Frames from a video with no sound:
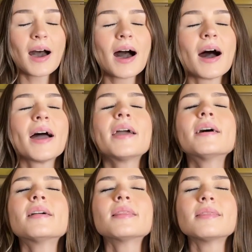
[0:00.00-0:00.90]

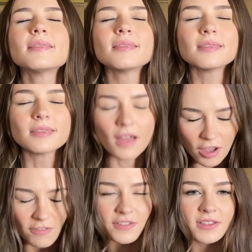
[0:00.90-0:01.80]
I
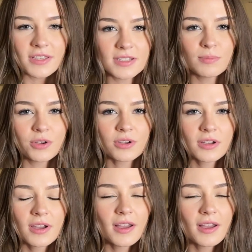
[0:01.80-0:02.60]
loved this book.